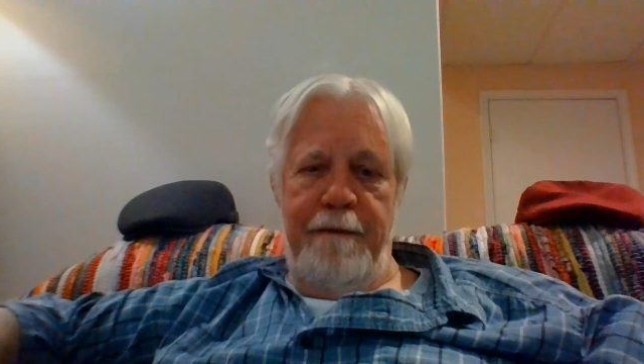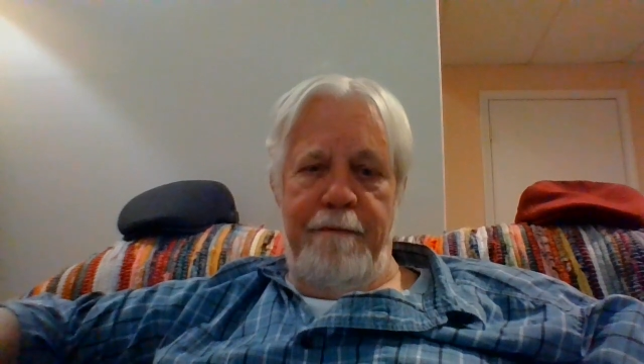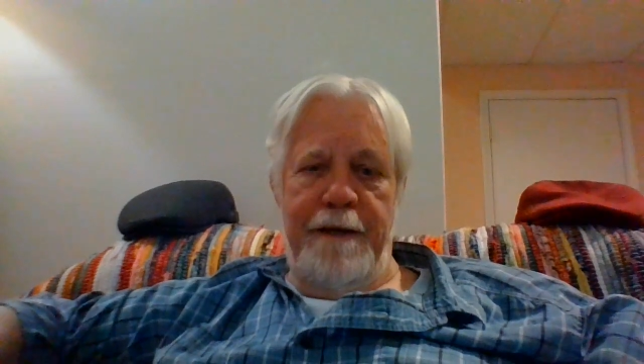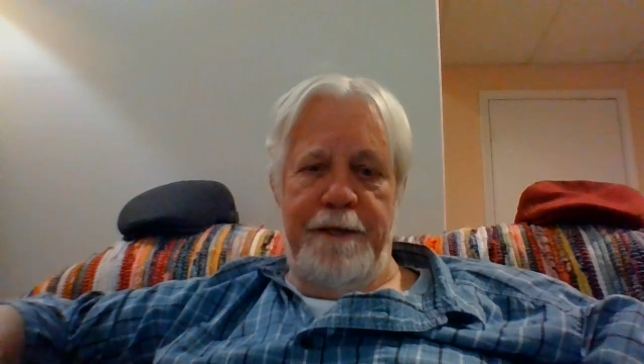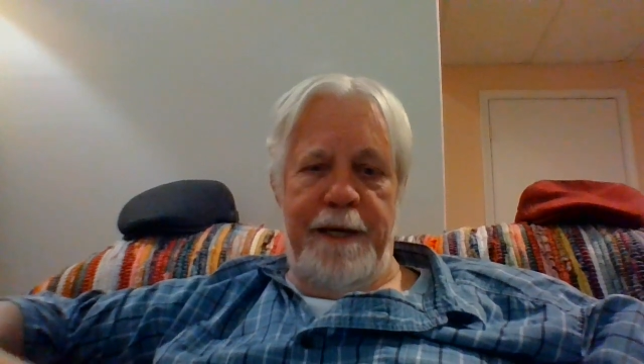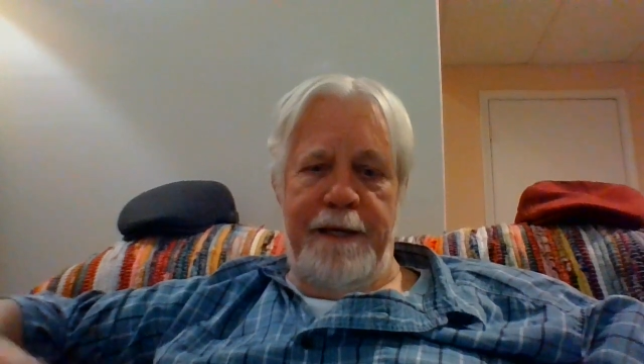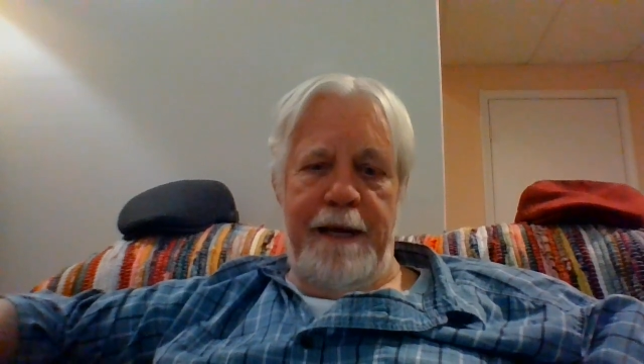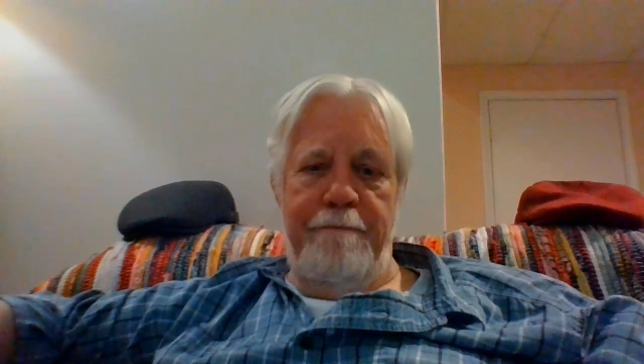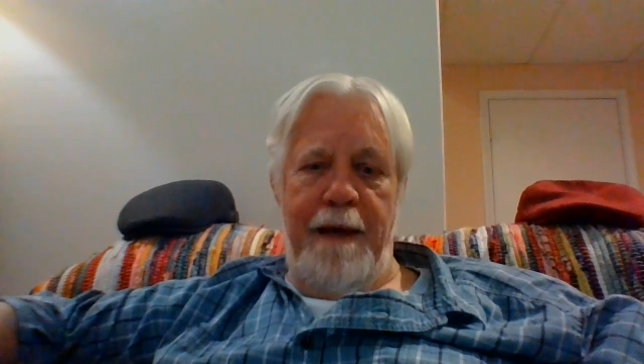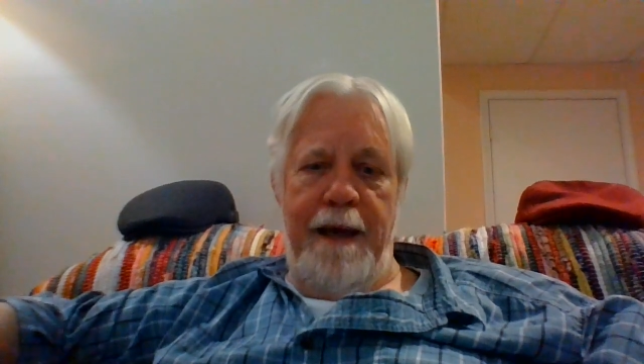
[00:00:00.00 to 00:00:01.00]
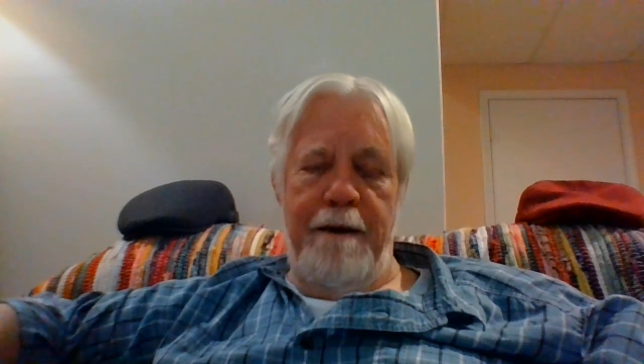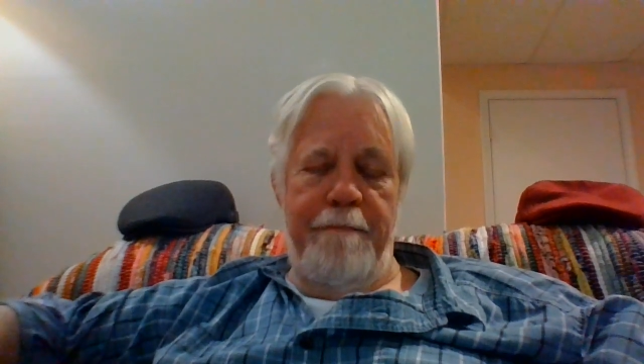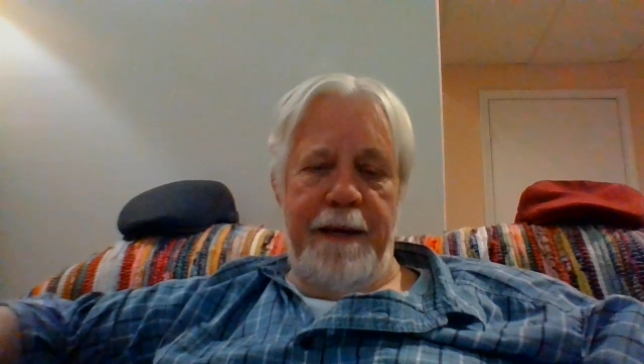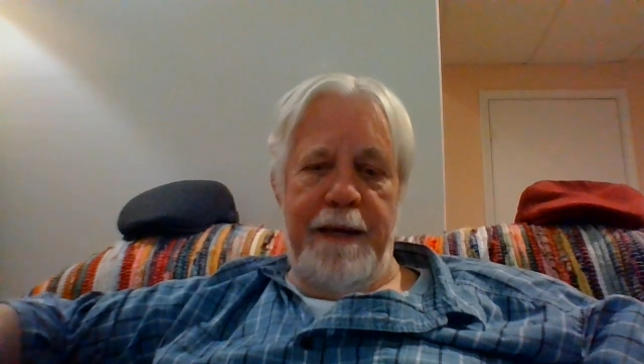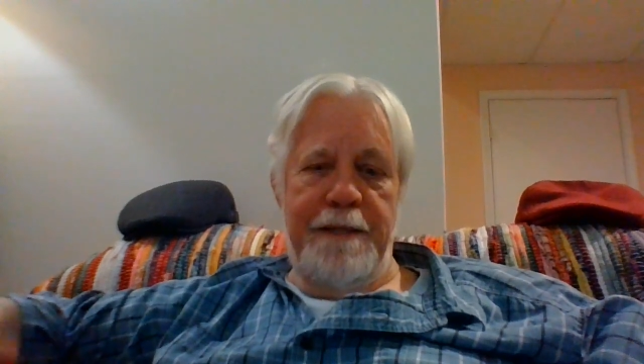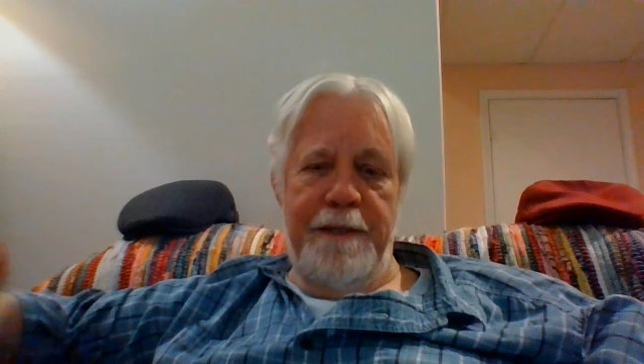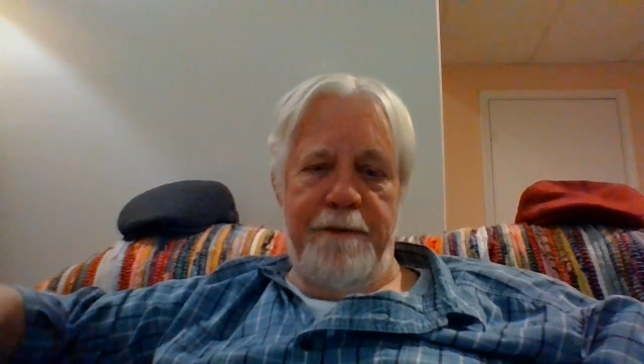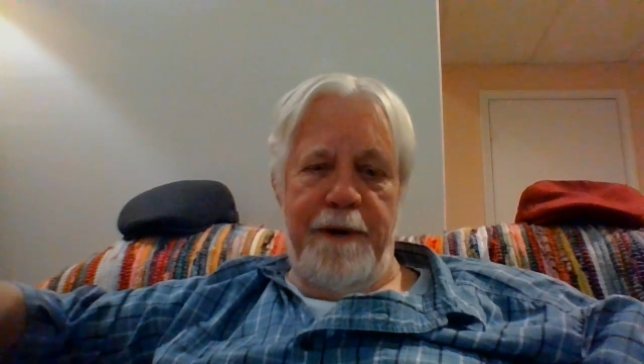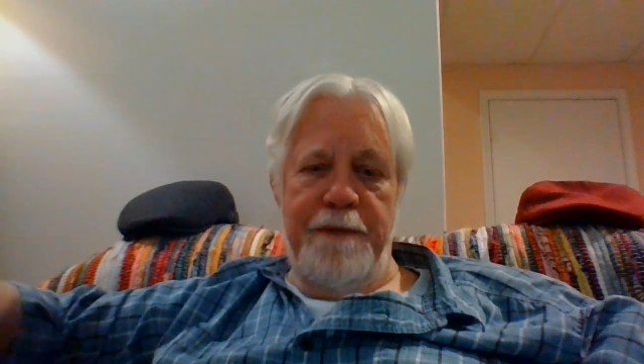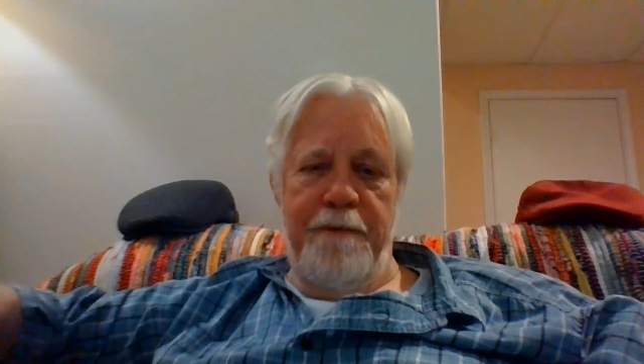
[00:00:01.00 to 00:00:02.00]
which it didn't matter because the
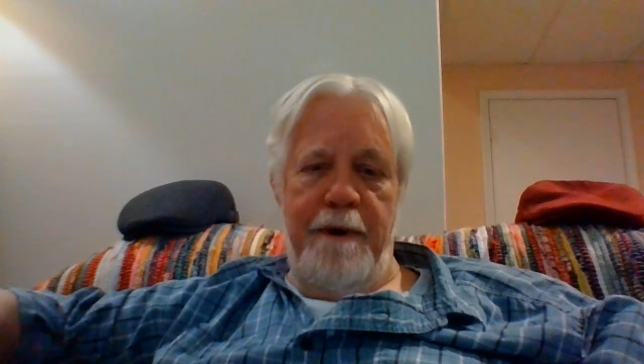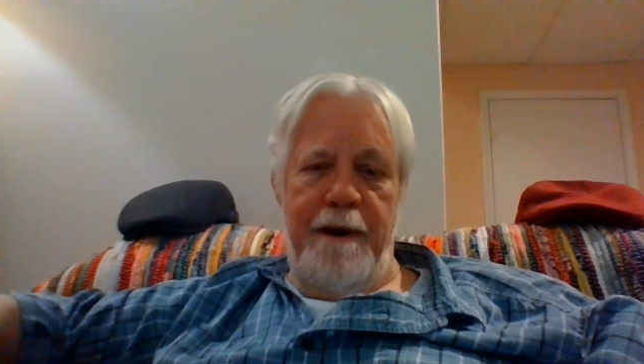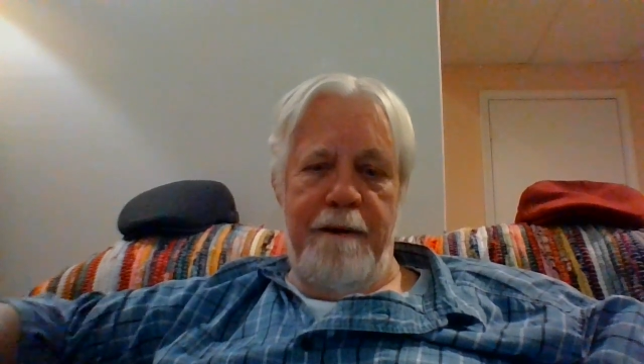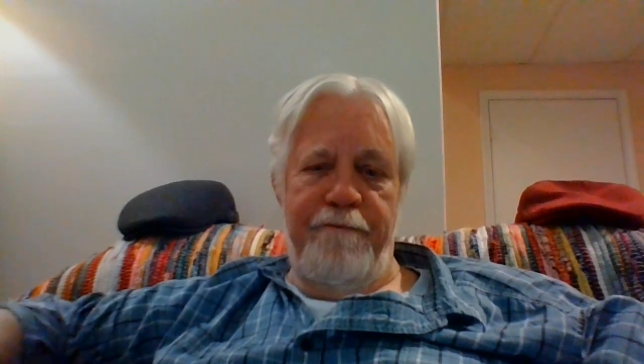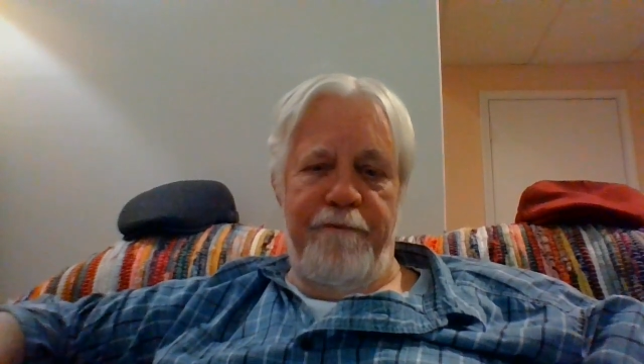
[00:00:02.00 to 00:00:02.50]
drinks were all